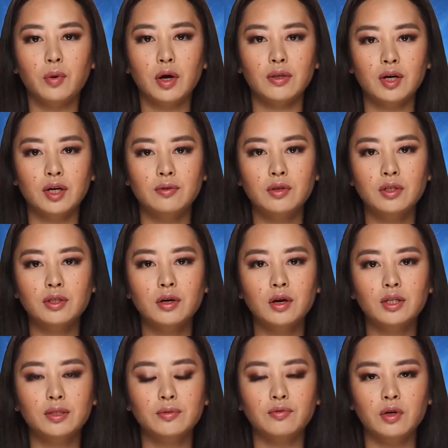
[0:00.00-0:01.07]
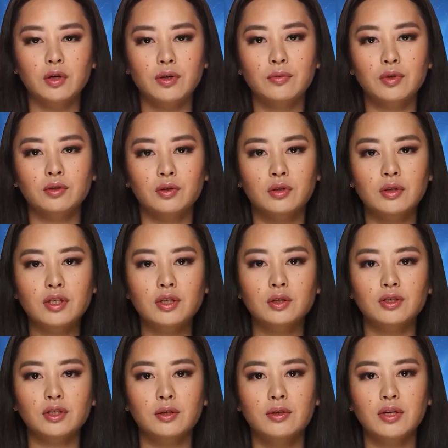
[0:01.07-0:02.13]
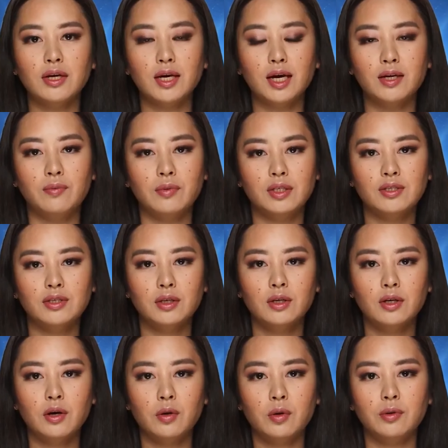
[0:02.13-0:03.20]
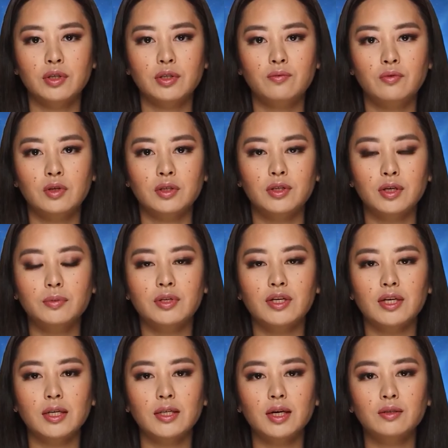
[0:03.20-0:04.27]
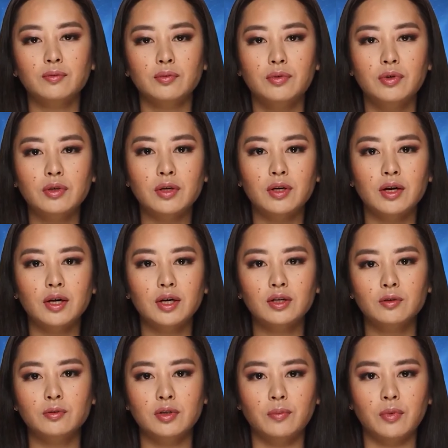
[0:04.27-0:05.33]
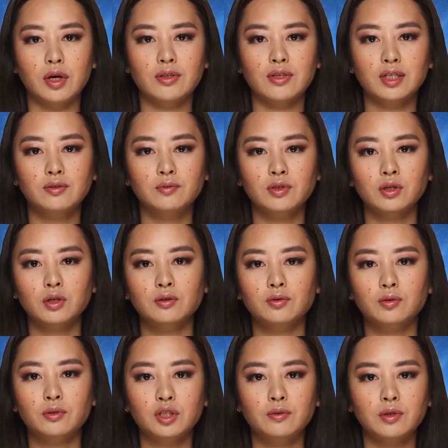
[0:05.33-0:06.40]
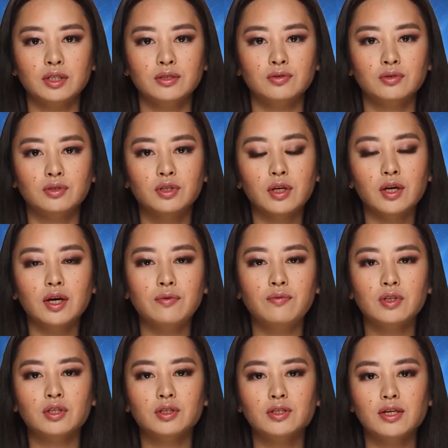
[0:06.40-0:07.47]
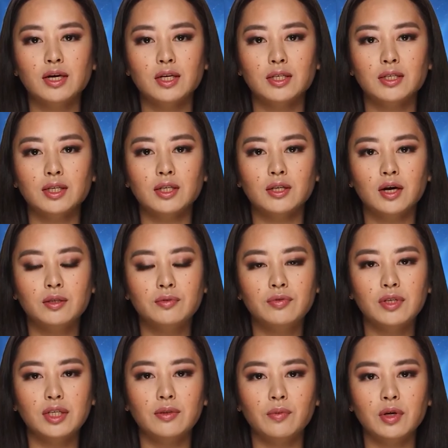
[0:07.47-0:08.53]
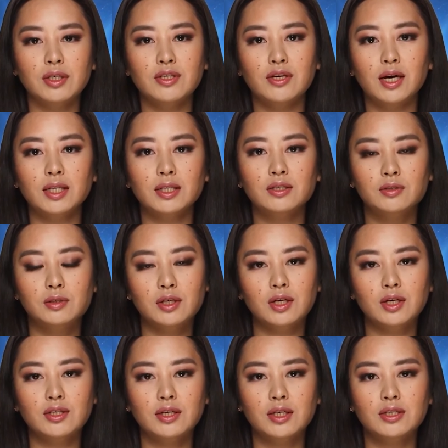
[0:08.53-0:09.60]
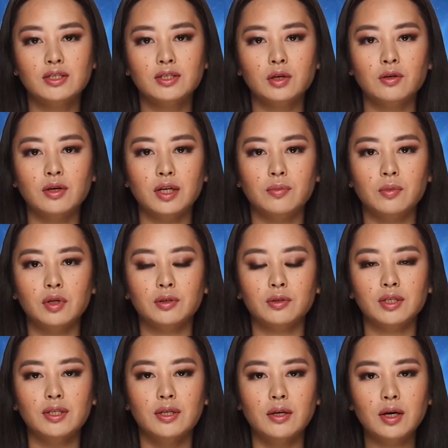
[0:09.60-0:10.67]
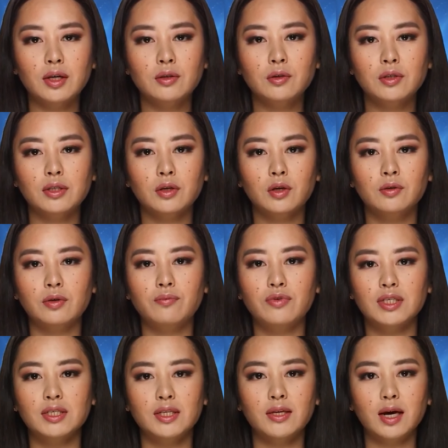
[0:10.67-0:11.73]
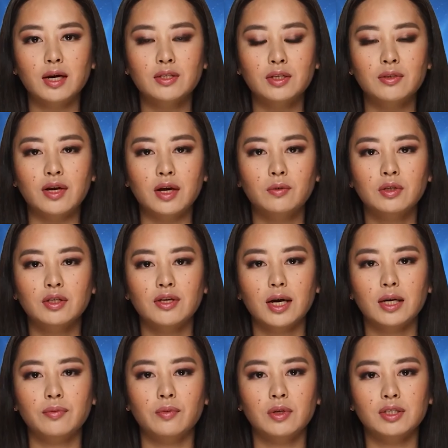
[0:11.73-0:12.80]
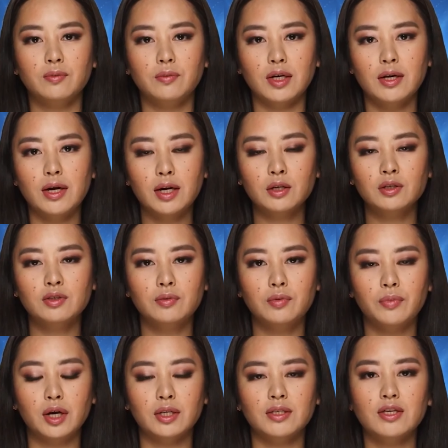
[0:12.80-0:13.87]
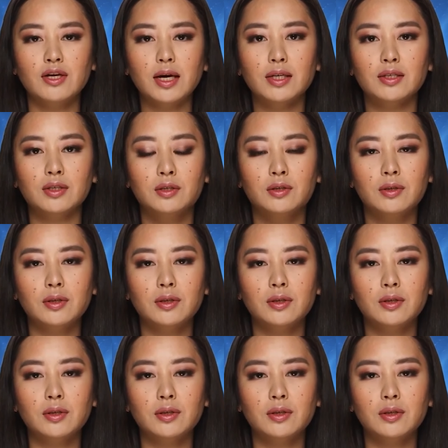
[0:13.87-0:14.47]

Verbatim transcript: 124th between the two service academies, will be the first at the stadium. The response has been overwhelming, officials said at kickoff event Wednesday. Tickets sold out quickly, including over 50,000 that were snapped by spectators from out of state.